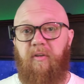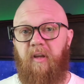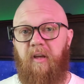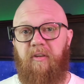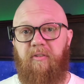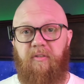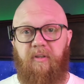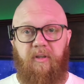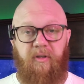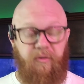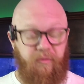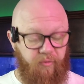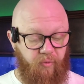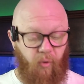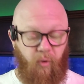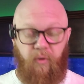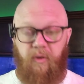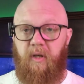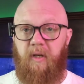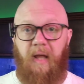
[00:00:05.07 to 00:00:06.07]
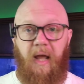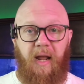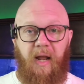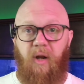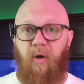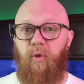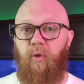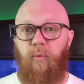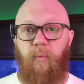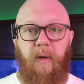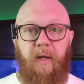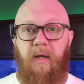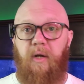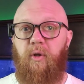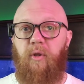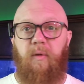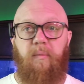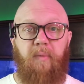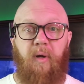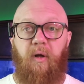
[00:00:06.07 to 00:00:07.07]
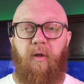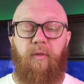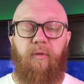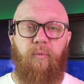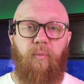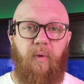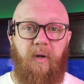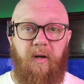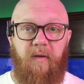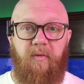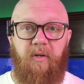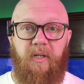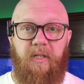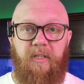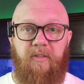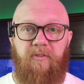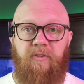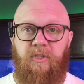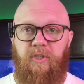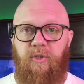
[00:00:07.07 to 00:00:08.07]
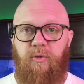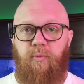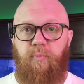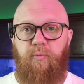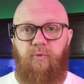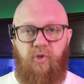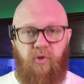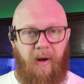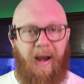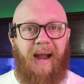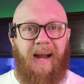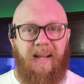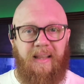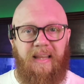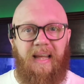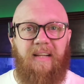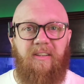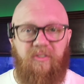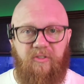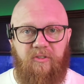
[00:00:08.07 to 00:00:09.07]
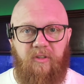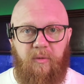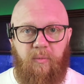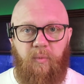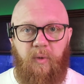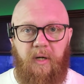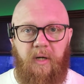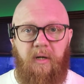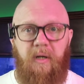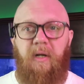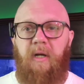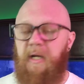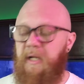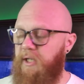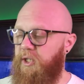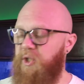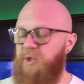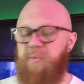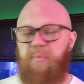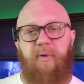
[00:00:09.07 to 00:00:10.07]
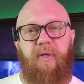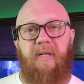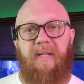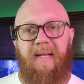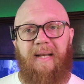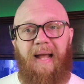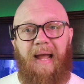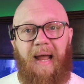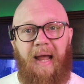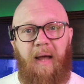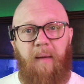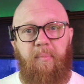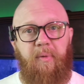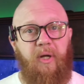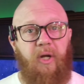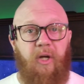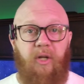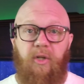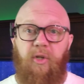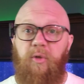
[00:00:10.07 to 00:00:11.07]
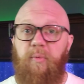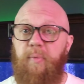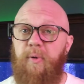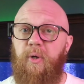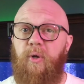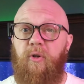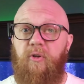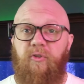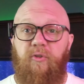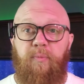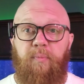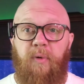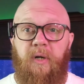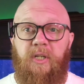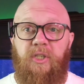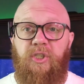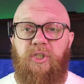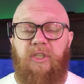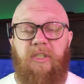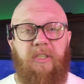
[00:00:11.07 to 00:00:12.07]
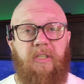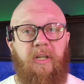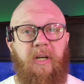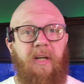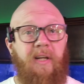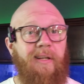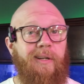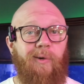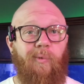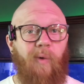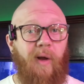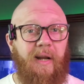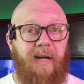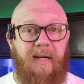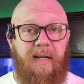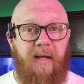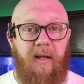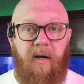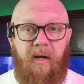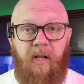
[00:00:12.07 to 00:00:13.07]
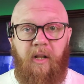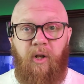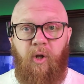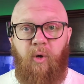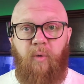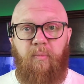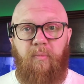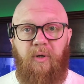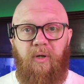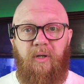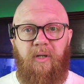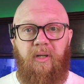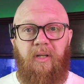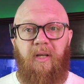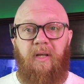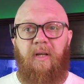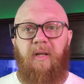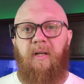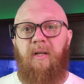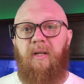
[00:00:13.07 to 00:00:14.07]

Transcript: testing for the day or the week or the month or whatever it is? Do you track that somewhere? Do you put it in an app? Do you put it on a spreadsheet? Do you write it down in a notebook?